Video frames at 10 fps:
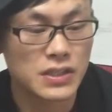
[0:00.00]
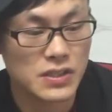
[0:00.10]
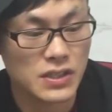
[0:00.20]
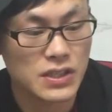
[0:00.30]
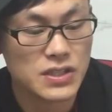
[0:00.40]

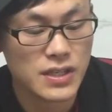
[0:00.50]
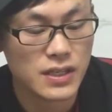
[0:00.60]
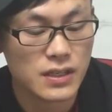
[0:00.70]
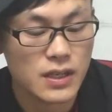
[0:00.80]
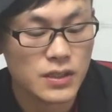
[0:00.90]
is
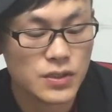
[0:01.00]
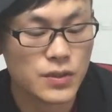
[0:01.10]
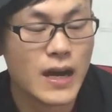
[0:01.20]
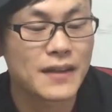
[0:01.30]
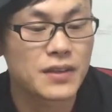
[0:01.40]
easy
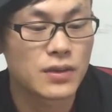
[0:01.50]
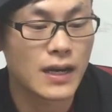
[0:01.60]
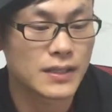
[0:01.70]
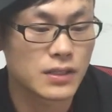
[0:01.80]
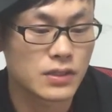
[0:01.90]
to handle,
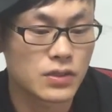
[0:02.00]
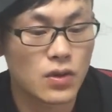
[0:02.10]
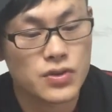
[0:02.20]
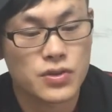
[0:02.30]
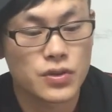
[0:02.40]
and
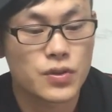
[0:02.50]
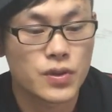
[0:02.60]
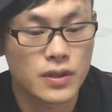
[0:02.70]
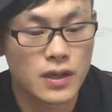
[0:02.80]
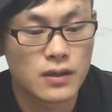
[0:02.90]
also you
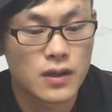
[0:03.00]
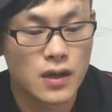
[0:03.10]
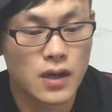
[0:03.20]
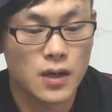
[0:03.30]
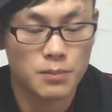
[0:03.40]
could uh,
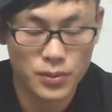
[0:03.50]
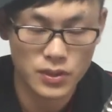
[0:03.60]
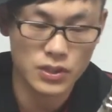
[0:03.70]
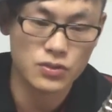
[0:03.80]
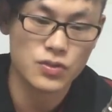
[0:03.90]
uh,
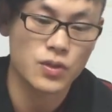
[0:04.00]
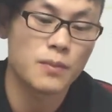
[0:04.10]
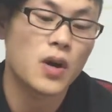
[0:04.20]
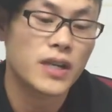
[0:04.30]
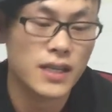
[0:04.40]
put it into your
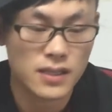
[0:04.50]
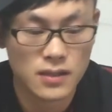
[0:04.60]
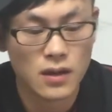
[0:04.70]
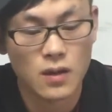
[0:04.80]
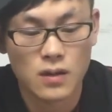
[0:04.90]
pocket
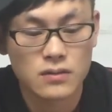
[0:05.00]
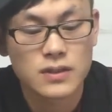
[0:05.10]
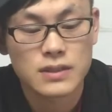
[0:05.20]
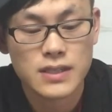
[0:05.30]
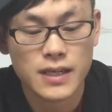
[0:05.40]
or
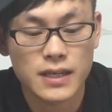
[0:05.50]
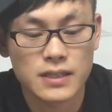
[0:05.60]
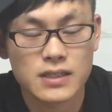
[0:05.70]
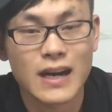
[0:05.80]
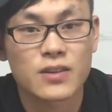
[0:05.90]
take
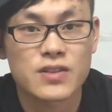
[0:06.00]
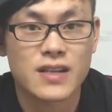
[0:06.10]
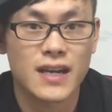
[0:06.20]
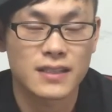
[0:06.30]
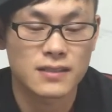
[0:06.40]
it
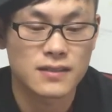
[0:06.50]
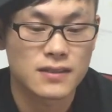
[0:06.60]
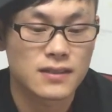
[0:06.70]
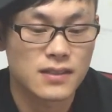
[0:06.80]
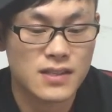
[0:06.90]
outside.
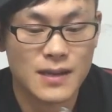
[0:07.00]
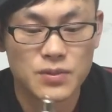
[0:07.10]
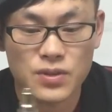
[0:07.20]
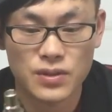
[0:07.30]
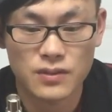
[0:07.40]
It's
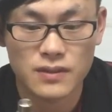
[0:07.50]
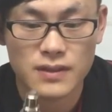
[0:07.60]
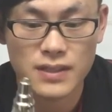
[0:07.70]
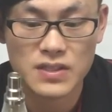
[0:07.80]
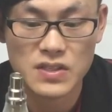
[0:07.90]
up to you.
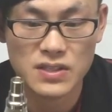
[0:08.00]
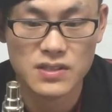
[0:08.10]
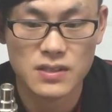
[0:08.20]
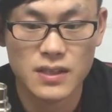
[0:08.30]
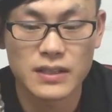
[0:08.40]
This
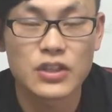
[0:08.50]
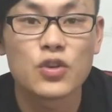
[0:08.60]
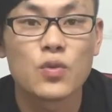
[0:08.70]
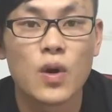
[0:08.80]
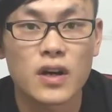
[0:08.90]
is the
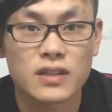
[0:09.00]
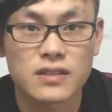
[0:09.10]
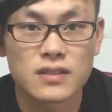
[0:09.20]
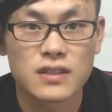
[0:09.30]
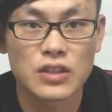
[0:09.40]
new
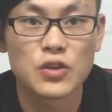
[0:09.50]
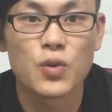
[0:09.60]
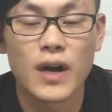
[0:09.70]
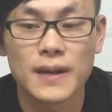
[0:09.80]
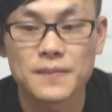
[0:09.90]
world, new
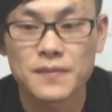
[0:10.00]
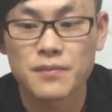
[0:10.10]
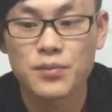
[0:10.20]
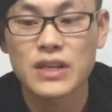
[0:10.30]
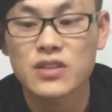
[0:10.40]
one.
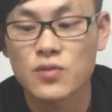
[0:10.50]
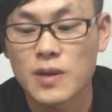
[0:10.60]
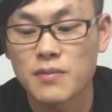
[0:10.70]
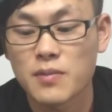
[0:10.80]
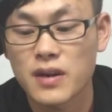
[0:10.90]
Please
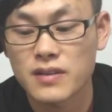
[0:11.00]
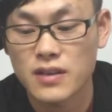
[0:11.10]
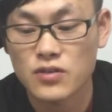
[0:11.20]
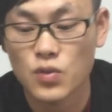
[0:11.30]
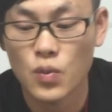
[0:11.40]
remember
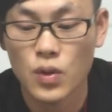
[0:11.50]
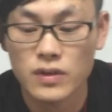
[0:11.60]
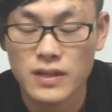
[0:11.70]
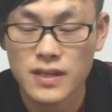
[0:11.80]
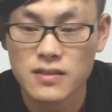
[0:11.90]
this
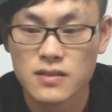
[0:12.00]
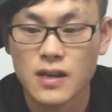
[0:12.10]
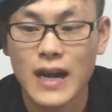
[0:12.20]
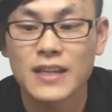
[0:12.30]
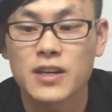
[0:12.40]
this
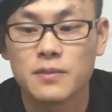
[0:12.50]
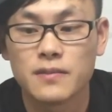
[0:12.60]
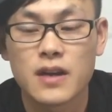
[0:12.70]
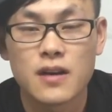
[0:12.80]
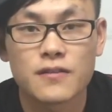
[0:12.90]

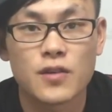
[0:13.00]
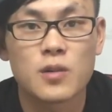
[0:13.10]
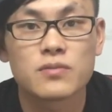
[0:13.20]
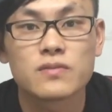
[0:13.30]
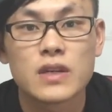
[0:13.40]
item
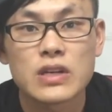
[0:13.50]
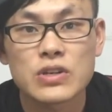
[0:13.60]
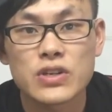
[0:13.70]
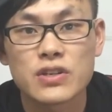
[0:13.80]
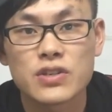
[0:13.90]
from
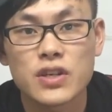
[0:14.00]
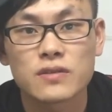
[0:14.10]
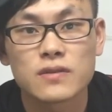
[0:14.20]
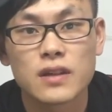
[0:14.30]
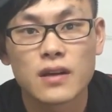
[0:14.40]

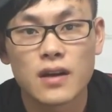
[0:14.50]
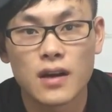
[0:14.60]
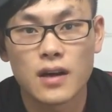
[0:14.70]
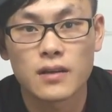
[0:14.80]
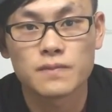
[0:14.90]
Shenzhen,
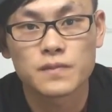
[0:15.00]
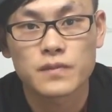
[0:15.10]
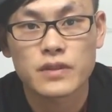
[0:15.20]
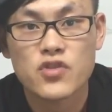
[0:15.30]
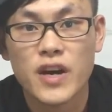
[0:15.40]
uh,
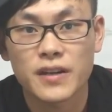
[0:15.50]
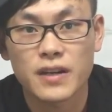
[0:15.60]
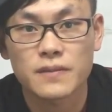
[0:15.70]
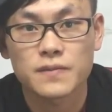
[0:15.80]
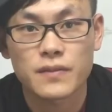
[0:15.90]

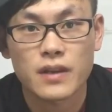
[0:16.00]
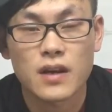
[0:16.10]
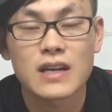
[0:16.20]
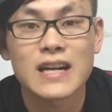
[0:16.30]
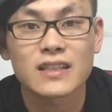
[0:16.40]
China,
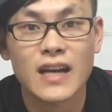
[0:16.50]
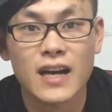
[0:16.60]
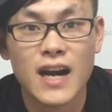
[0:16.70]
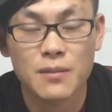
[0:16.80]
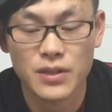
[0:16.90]
Hong Kong
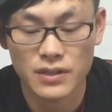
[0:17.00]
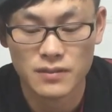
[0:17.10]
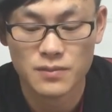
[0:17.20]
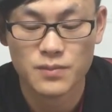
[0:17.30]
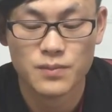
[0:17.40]
Da company.
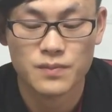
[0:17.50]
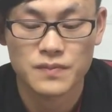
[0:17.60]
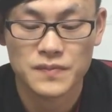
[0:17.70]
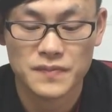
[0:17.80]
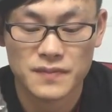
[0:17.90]

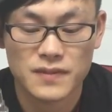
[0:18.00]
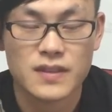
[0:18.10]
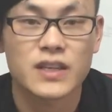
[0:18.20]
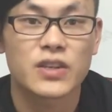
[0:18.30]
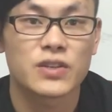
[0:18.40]

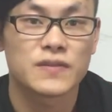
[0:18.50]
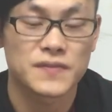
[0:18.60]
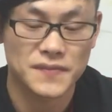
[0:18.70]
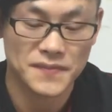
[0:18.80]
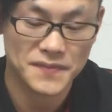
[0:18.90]
Thank you.